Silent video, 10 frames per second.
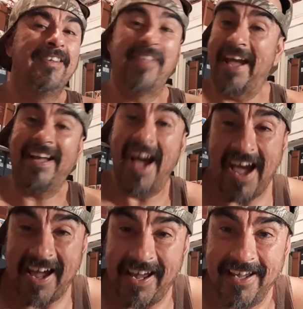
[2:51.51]
that
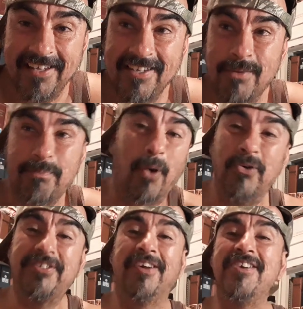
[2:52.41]
guy
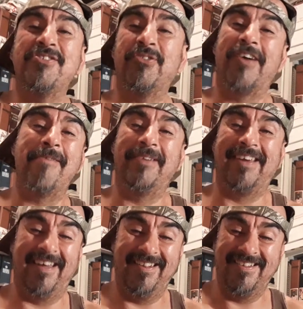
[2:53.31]
posts on Instagram
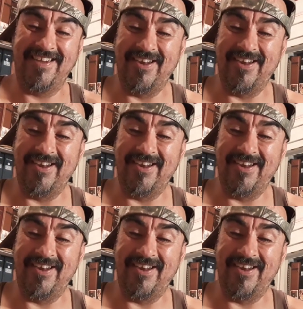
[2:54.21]
again.